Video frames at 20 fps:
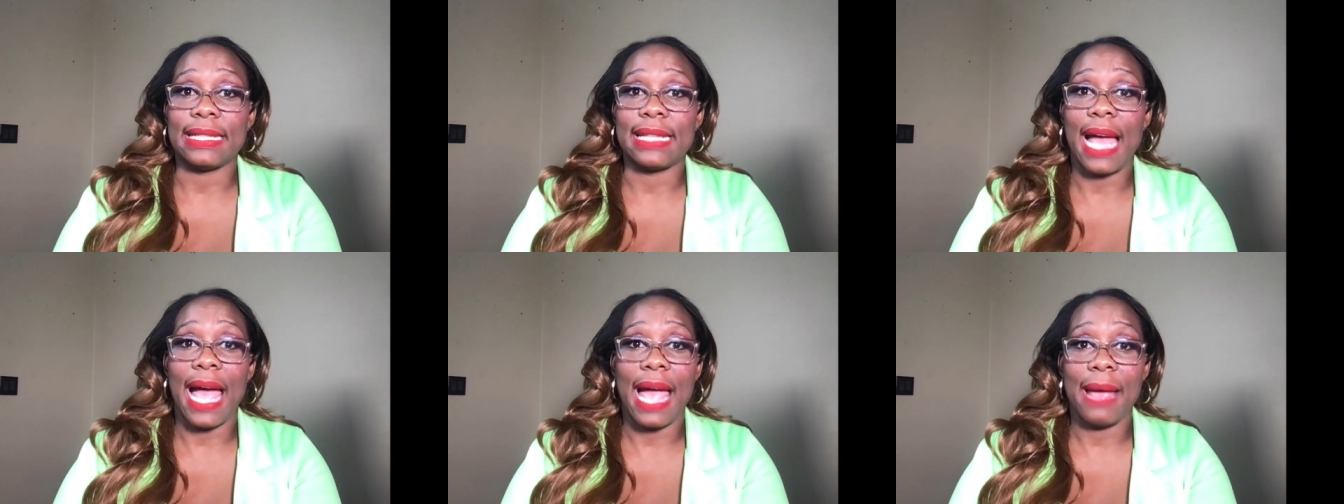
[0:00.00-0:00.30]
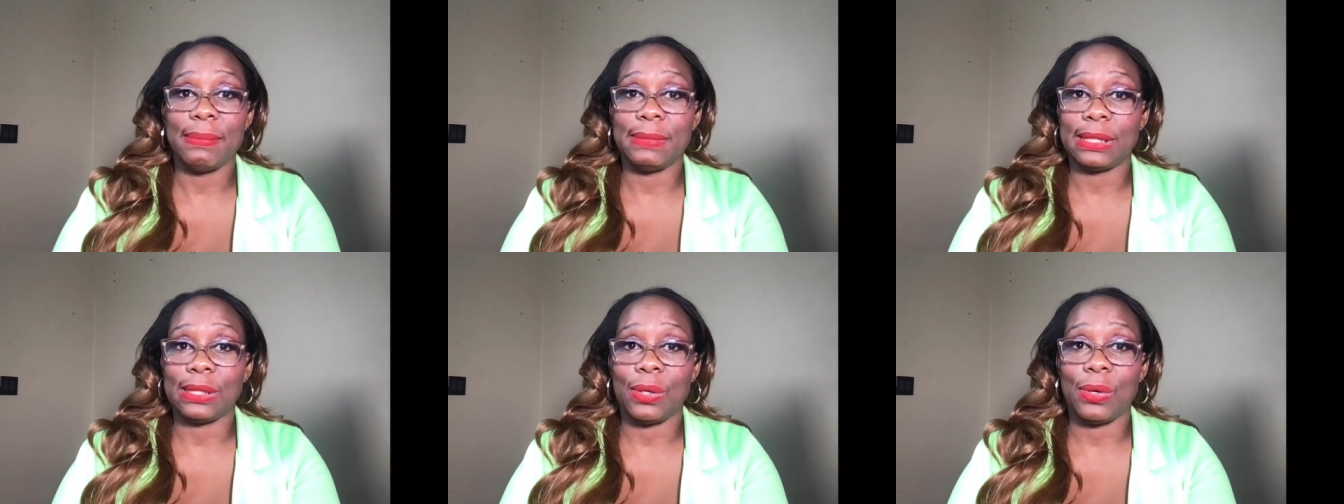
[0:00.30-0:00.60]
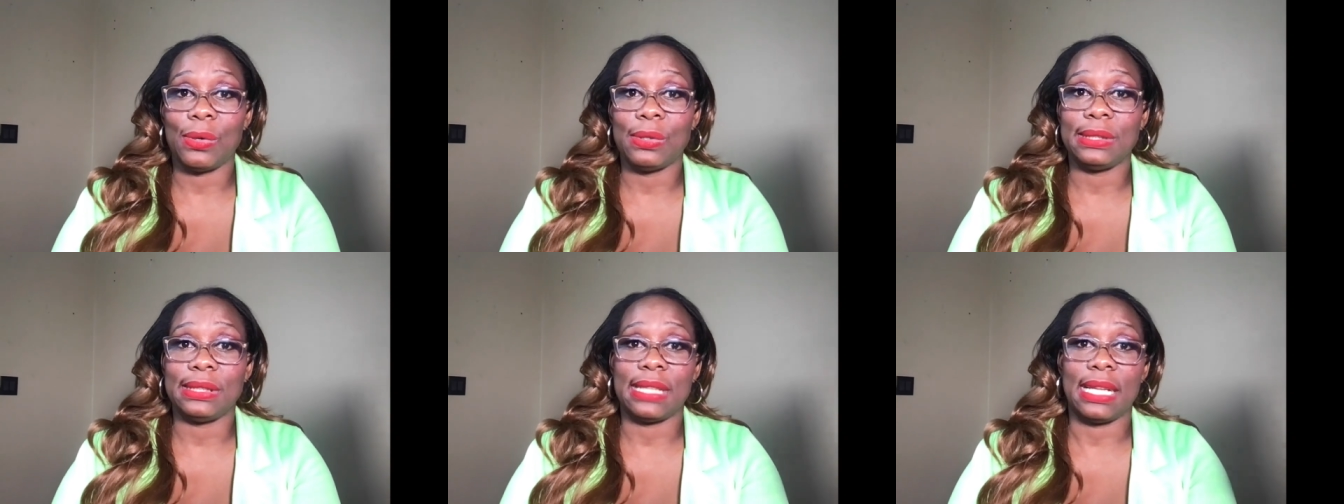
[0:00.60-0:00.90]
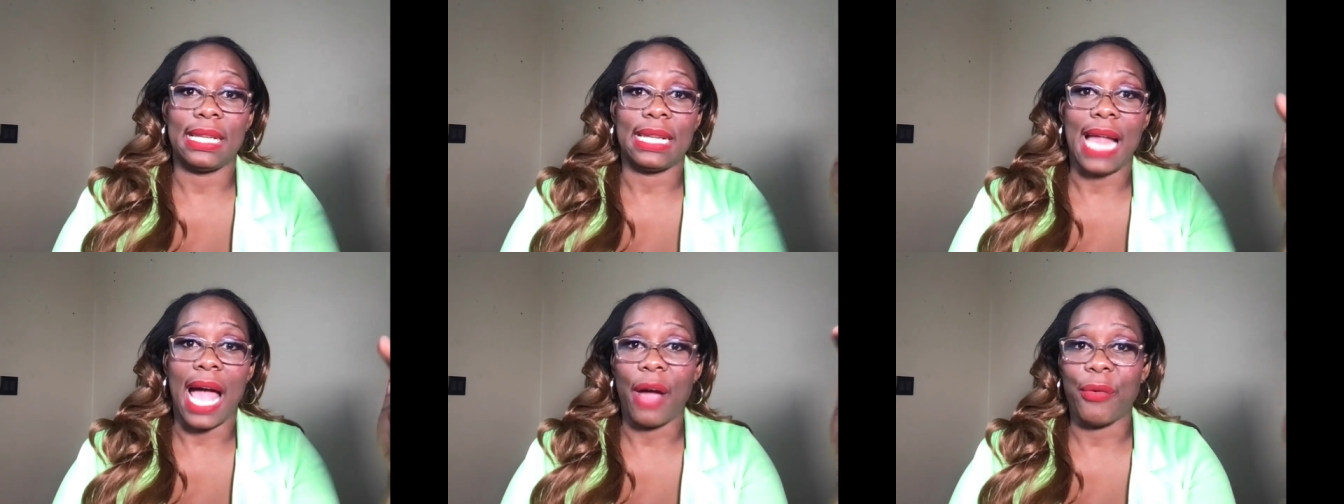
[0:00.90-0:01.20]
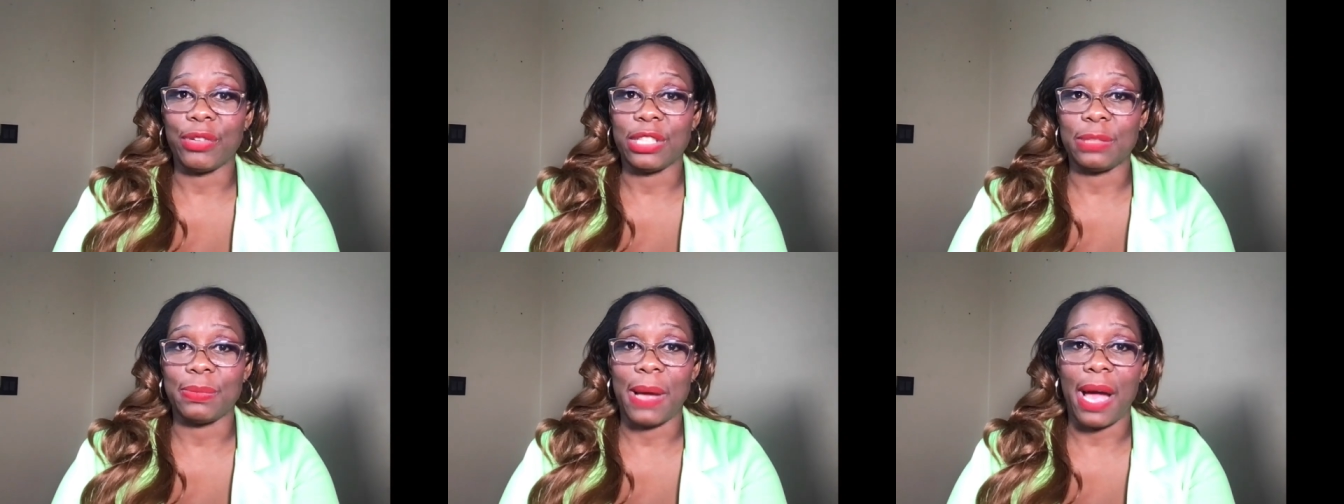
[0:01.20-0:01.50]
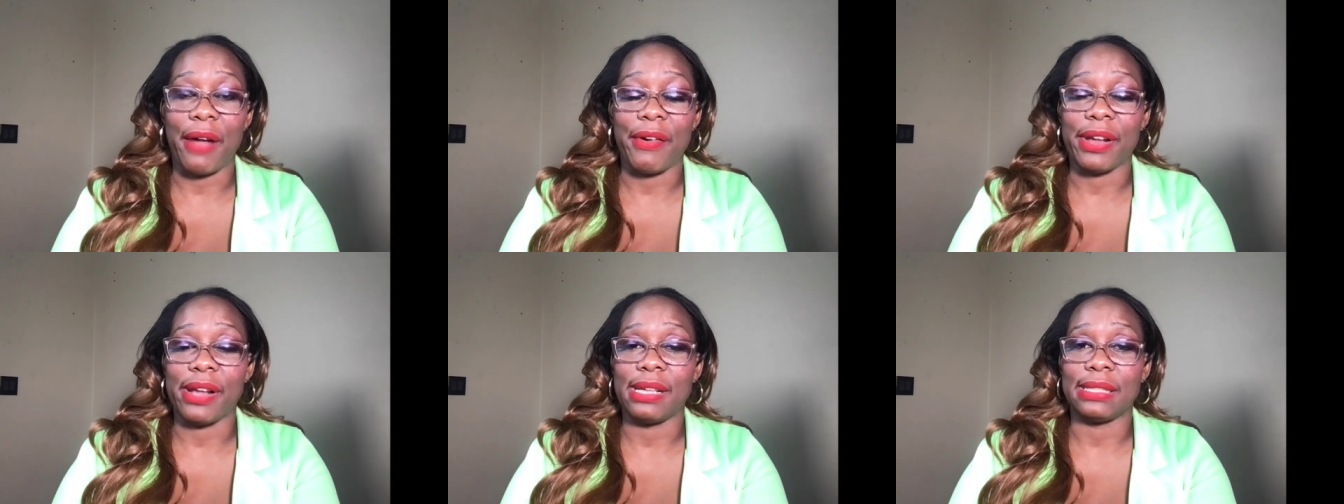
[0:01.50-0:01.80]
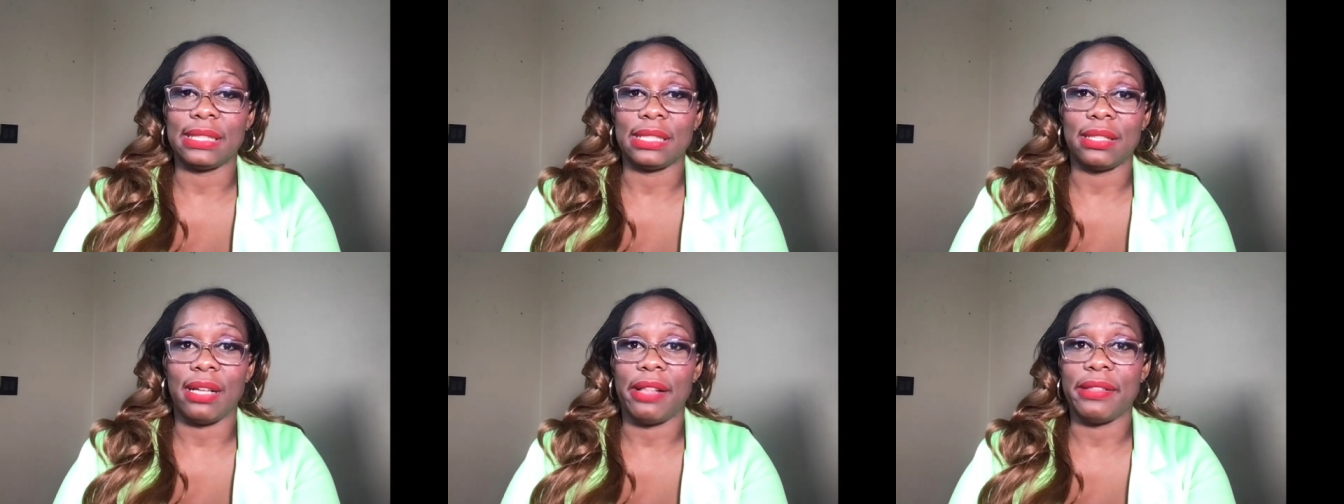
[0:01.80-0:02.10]
time zones and language
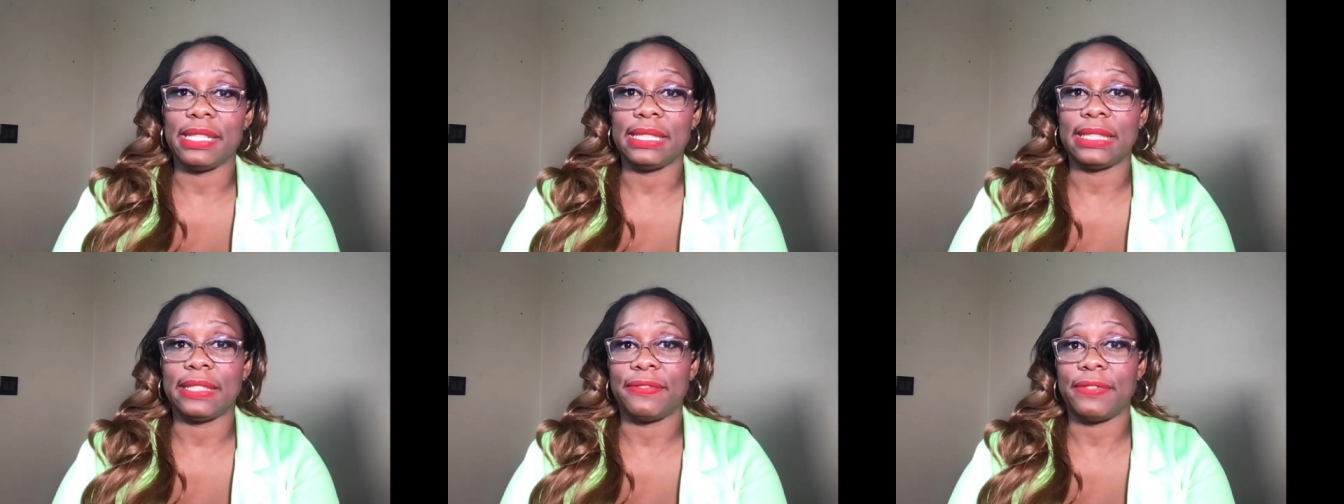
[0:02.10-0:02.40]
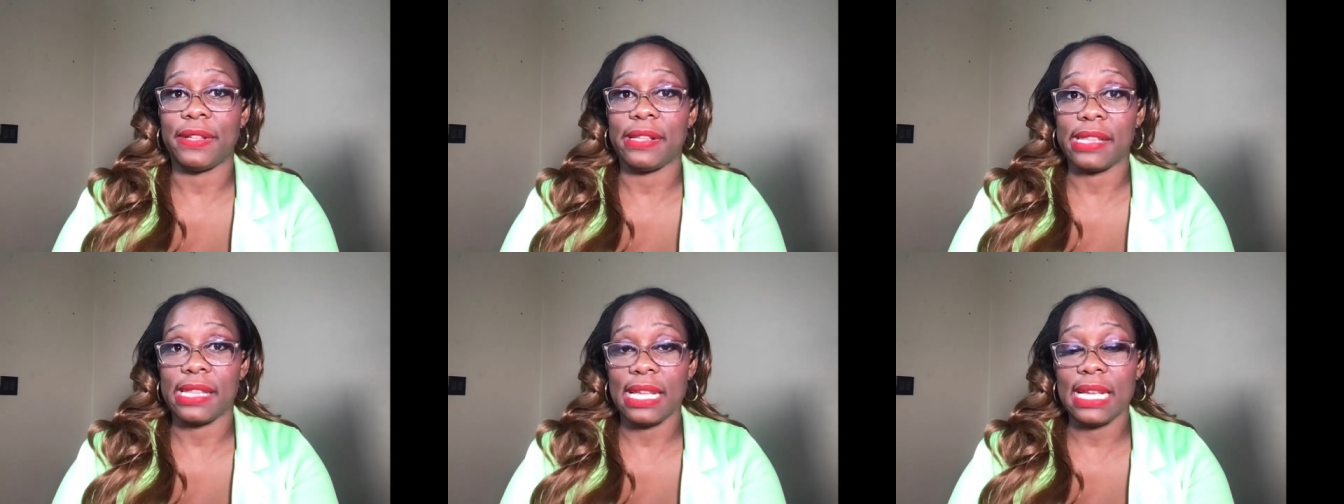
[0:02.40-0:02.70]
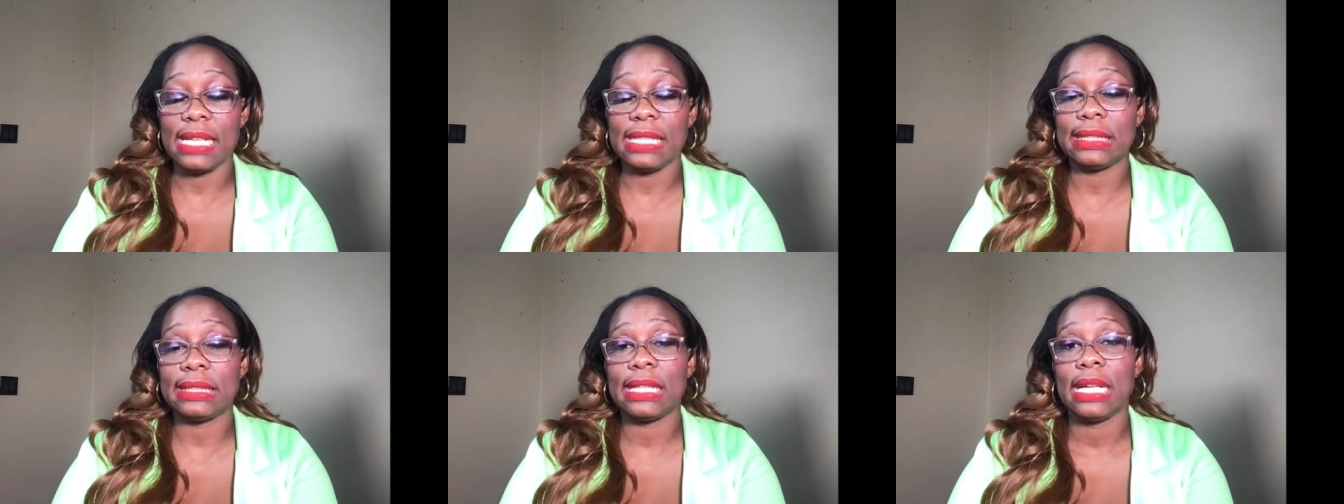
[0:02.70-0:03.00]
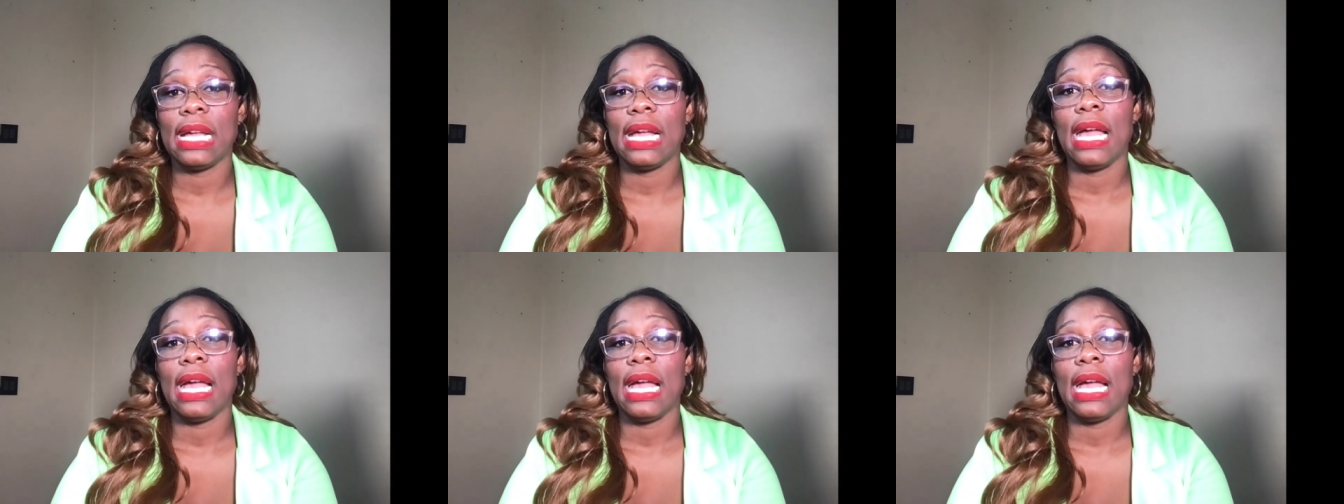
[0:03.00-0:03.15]
barriers and all these different things.